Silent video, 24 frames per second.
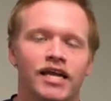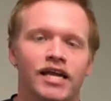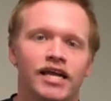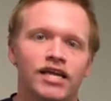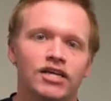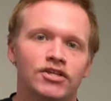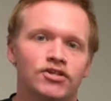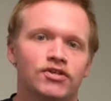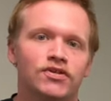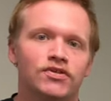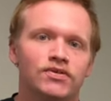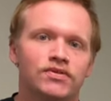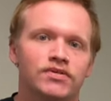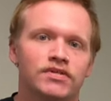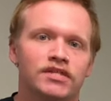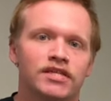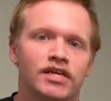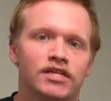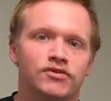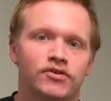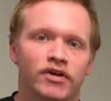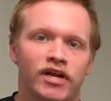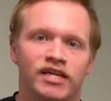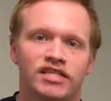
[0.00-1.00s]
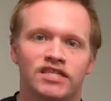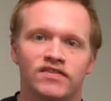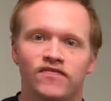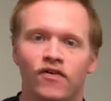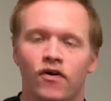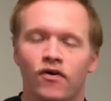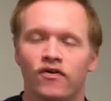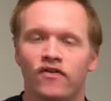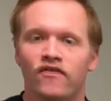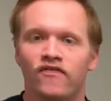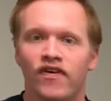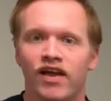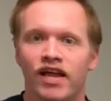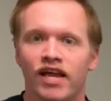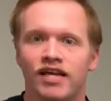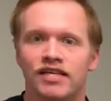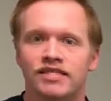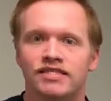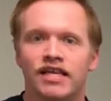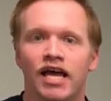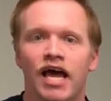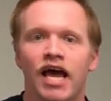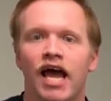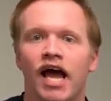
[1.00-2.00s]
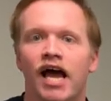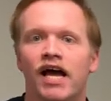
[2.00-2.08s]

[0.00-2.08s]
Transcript: issues that trans folk face,